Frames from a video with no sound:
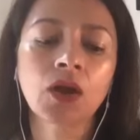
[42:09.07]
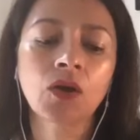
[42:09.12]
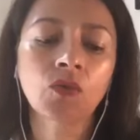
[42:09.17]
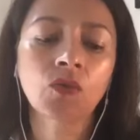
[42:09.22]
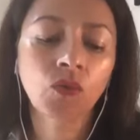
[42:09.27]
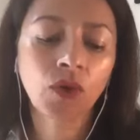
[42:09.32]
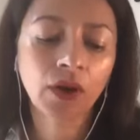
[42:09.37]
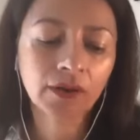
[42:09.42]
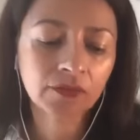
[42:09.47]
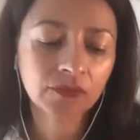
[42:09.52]

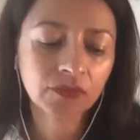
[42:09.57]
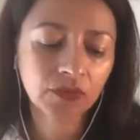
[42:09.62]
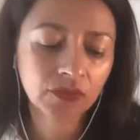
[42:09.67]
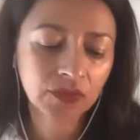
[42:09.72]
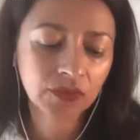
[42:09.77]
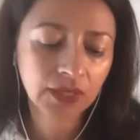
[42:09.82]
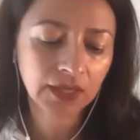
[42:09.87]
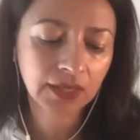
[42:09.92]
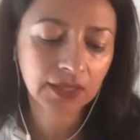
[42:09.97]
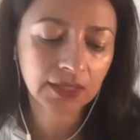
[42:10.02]
one of the
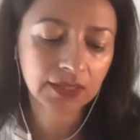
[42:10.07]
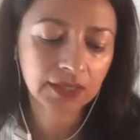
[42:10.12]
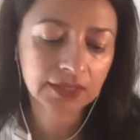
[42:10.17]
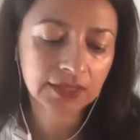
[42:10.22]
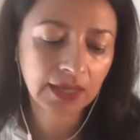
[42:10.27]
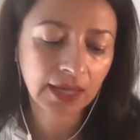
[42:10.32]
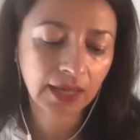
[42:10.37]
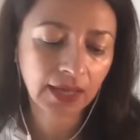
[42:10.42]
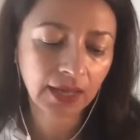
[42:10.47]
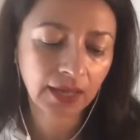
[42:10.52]
things
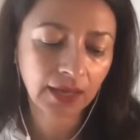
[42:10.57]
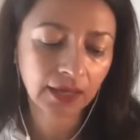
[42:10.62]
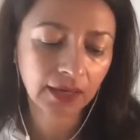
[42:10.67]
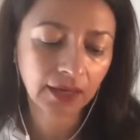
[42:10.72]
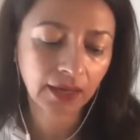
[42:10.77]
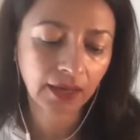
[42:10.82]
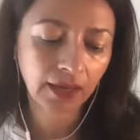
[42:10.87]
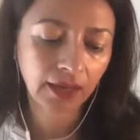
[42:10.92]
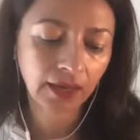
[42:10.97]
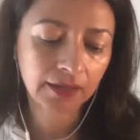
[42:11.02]
that
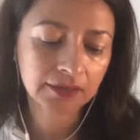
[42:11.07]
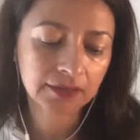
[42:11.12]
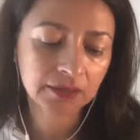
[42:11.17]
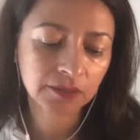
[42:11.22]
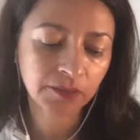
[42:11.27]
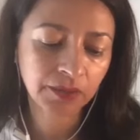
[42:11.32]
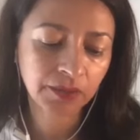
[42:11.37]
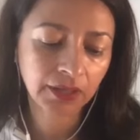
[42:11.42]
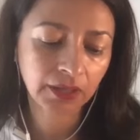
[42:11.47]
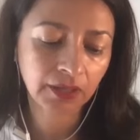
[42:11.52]
has
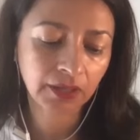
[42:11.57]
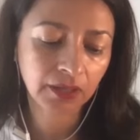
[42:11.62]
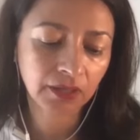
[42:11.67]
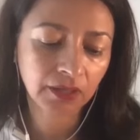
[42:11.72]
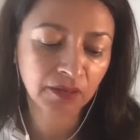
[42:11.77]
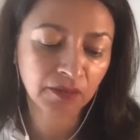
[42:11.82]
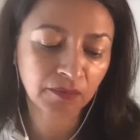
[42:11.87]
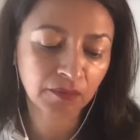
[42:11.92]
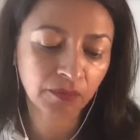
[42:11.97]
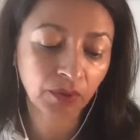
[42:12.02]

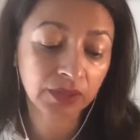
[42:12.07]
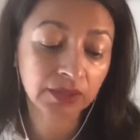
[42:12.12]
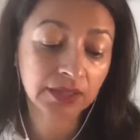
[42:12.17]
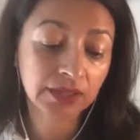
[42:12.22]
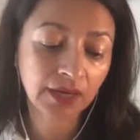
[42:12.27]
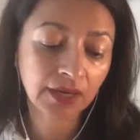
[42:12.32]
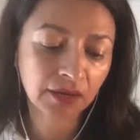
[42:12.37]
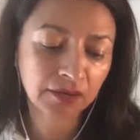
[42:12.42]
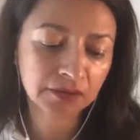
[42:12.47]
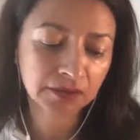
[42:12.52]
been pointed
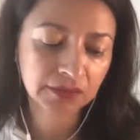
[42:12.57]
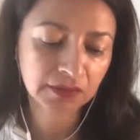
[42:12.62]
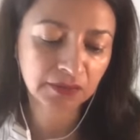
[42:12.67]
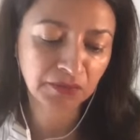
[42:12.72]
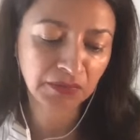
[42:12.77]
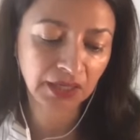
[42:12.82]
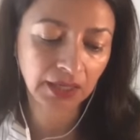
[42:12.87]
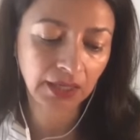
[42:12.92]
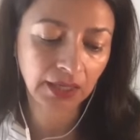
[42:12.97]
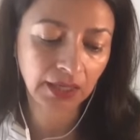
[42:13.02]
out to
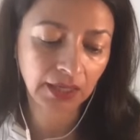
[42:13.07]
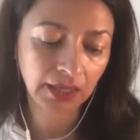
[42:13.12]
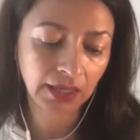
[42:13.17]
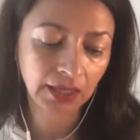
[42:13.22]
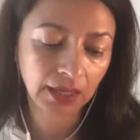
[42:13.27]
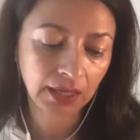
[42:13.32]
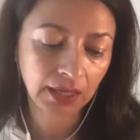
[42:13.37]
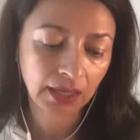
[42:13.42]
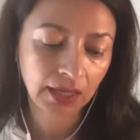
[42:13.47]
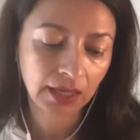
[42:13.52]
me
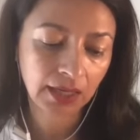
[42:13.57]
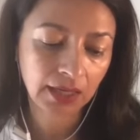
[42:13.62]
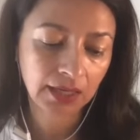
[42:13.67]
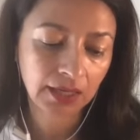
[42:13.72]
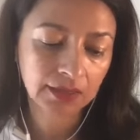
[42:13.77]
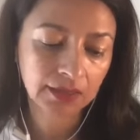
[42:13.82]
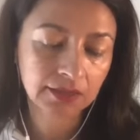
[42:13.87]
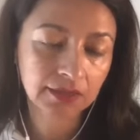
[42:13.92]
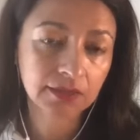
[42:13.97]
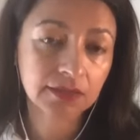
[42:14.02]

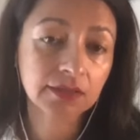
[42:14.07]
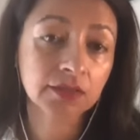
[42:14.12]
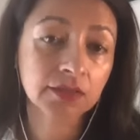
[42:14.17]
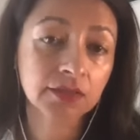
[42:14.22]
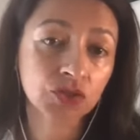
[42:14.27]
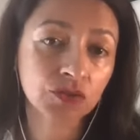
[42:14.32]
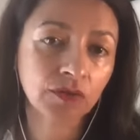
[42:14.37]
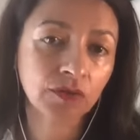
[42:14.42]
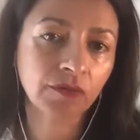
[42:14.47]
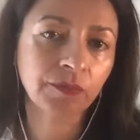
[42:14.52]
is this
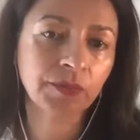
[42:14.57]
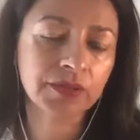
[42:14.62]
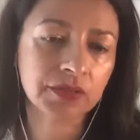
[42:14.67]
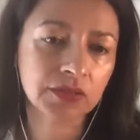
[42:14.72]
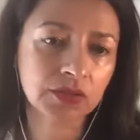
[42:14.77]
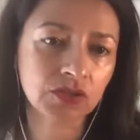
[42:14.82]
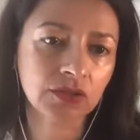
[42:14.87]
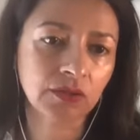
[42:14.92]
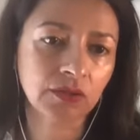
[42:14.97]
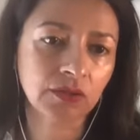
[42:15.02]
issue of
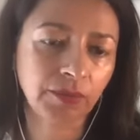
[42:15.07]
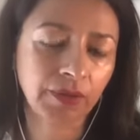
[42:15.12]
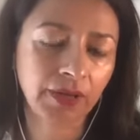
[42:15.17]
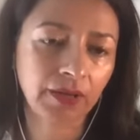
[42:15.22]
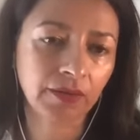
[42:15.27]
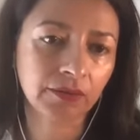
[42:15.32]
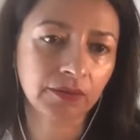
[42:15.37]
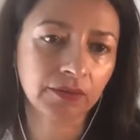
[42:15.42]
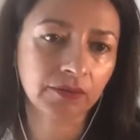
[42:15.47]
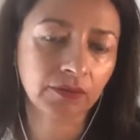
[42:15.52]
positional
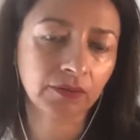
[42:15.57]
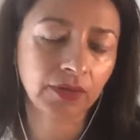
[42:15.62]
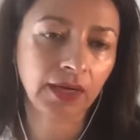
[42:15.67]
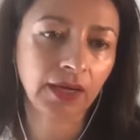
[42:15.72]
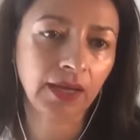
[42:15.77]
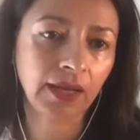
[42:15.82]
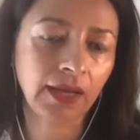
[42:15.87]
power, right?